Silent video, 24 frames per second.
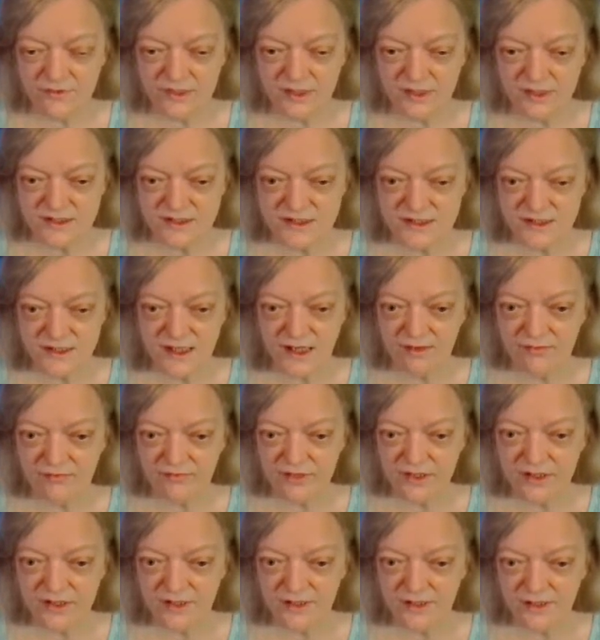It's in that
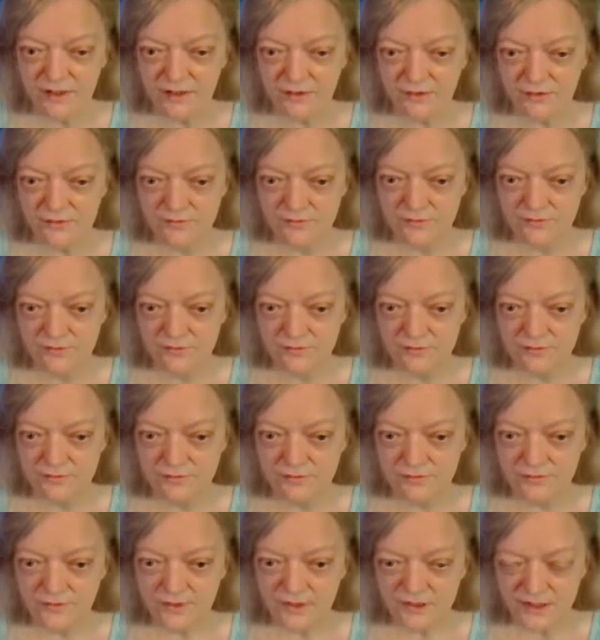video.
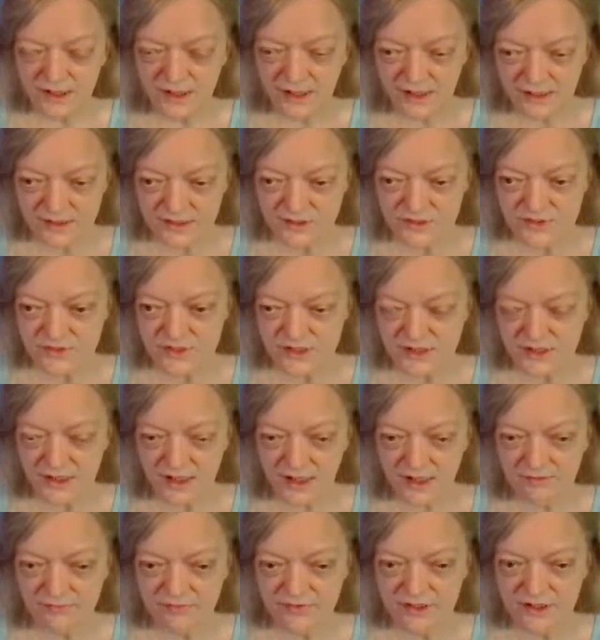The answer's in
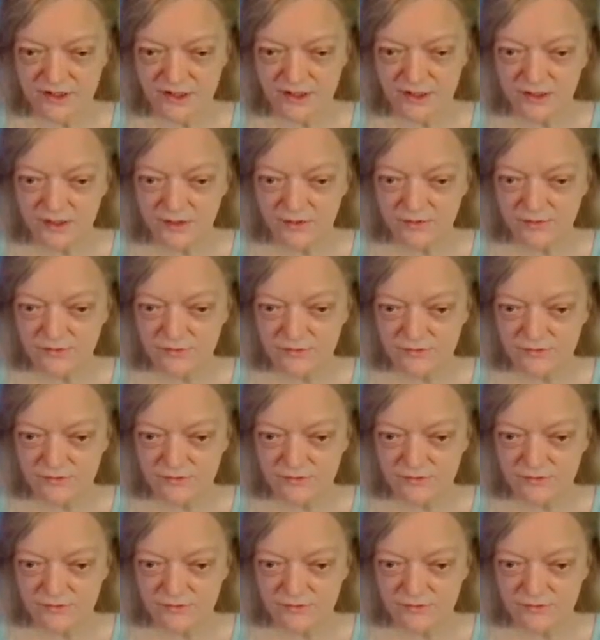that video.